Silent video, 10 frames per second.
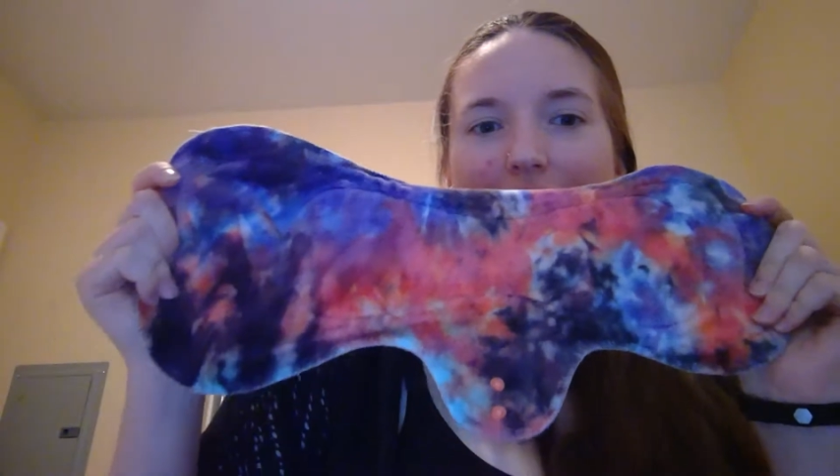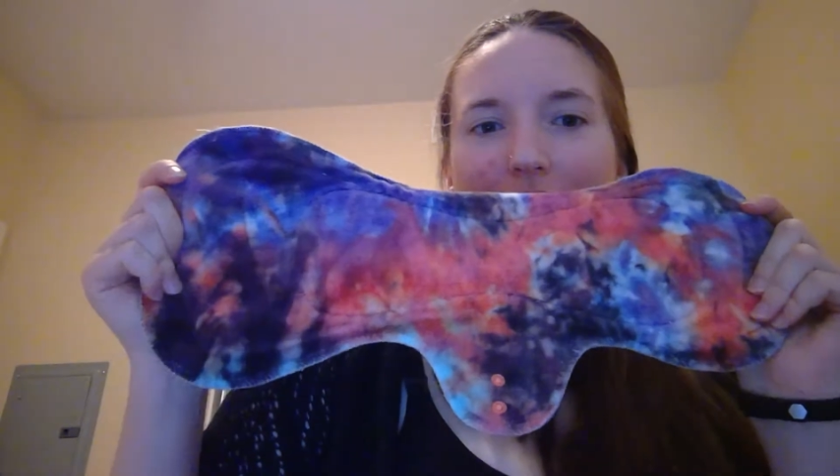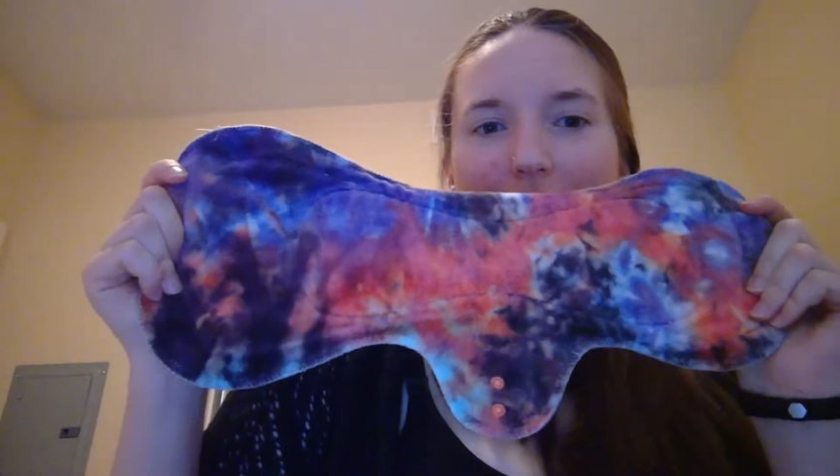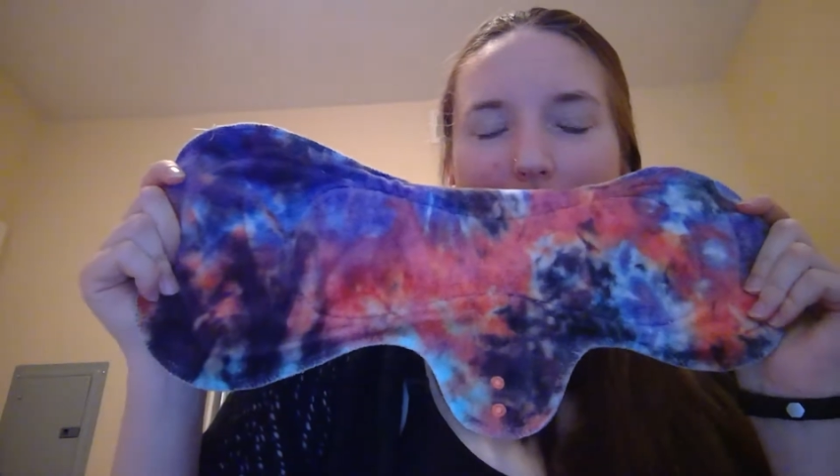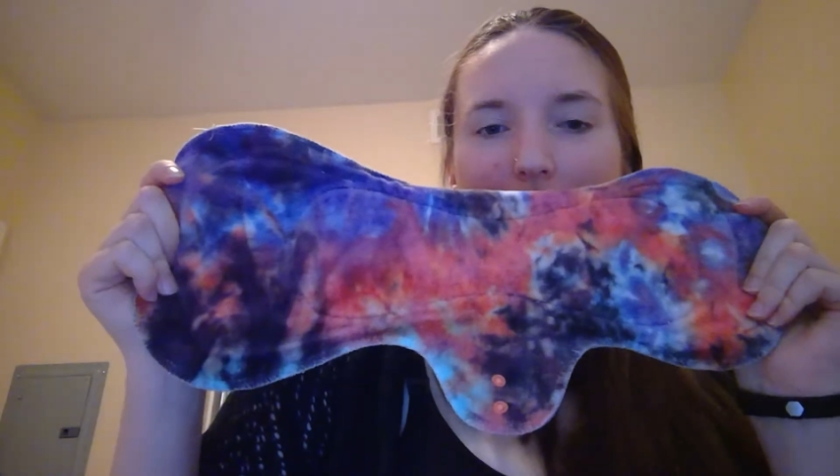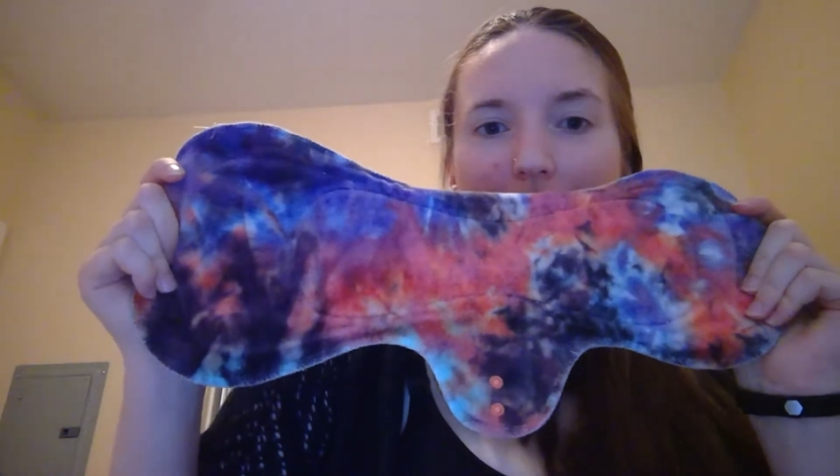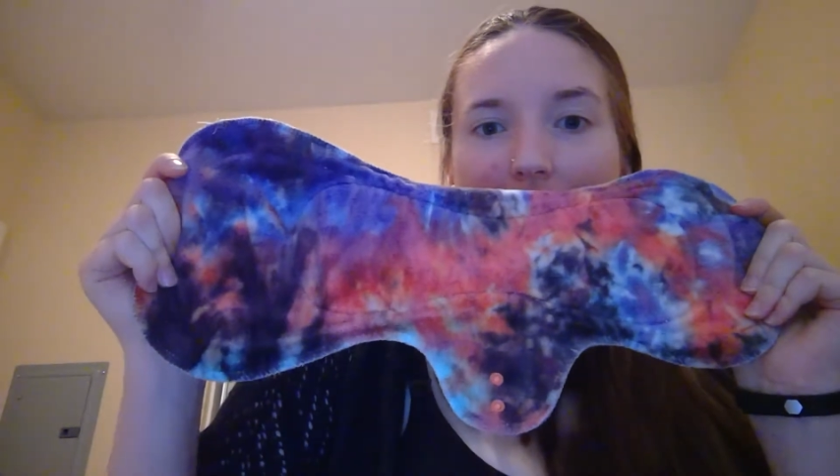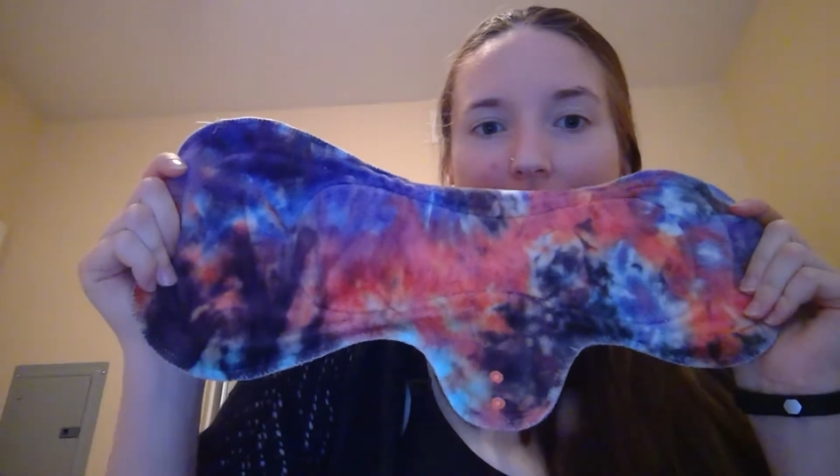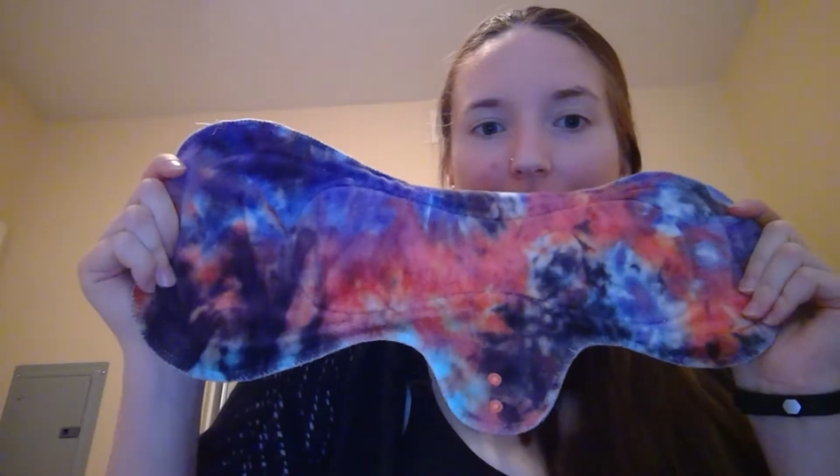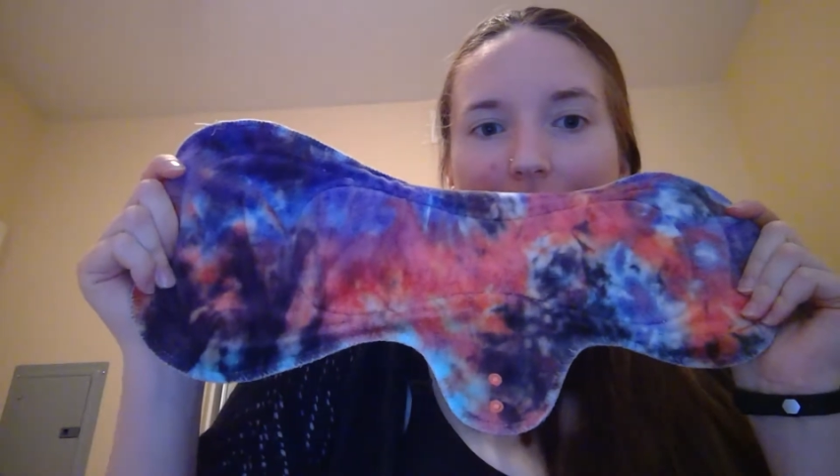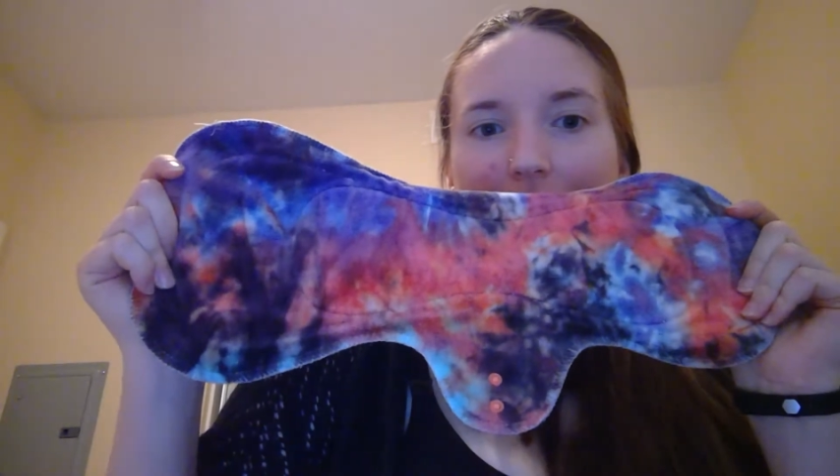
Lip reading: This one has